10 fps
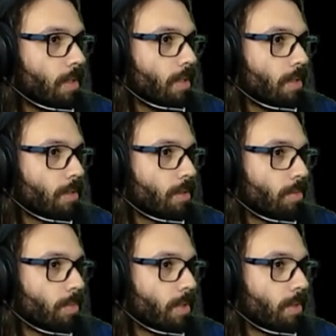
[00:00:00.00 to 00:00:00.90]
Let's
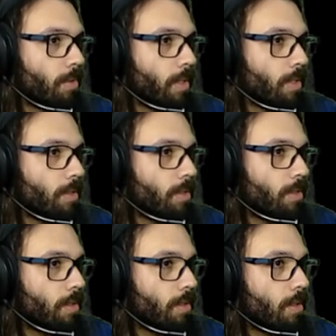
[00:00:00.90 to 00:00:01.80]
complete the
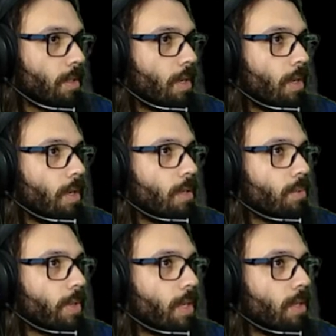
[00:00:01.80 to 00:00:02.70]
quest. Oh,
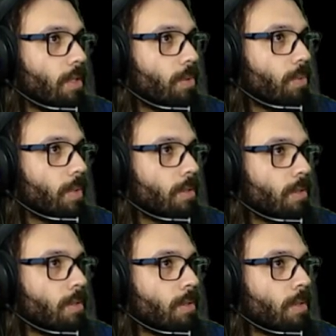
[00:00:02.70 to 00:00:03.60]
we get a new one.
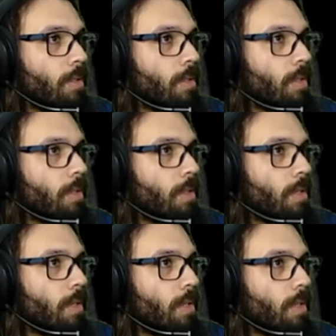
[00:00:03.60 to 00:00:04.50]

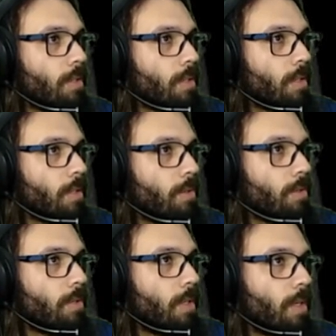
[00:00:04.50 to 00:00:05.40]
As a
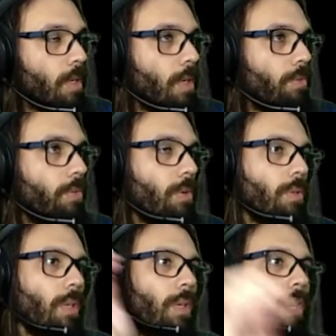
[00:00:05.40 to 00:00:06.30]
curious dedicated
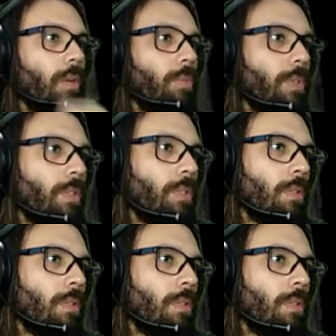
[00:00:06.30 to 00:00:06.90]
fountain camera.